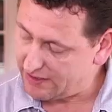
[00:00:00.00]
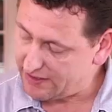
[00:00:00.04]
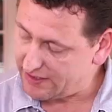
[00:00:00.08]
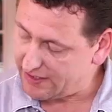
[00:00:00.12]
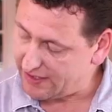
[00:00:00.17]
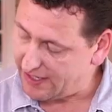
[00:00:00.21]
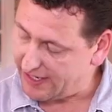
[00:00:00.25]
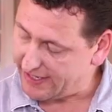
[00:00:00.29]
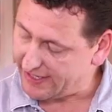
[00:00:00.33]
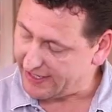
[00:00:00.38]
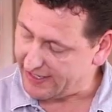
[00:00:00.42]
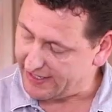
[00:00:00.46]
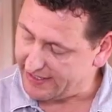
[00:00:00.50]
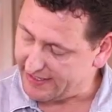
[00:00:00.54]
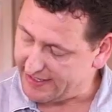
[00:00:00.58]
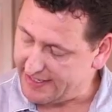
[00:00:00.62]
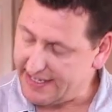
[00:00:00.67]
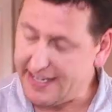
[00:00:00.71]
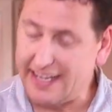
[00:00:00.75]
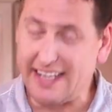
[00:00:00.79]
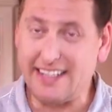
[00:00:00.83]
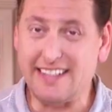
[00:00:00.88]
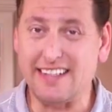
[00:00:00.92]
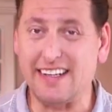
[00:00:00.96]
Looks like it
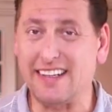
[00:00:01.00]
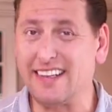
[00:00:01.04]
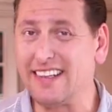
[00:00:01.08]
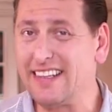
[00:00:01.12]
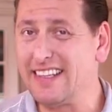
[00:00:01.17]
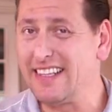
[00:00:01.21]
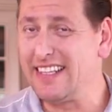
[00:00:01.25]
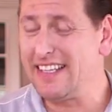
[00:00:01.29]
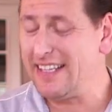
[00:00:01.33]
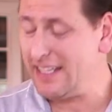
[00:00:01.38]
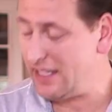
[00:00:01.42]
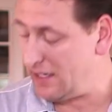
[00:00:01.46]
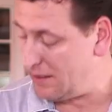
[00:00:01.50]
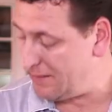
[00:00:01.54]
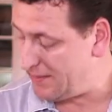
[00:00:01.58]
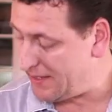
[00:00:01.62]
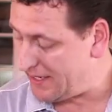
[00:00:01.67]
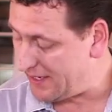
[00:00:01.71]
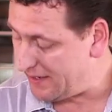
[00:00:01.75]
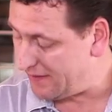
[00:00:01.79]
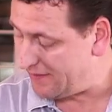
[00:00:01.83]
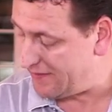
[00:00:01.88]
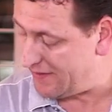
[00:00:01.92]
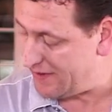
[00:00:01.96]
needs a little
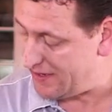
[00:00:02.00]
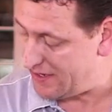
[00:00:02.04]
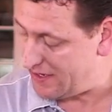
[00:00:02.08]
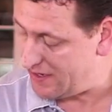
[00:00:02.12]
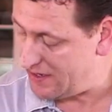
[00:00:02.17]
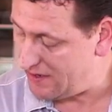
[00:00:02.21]
bit of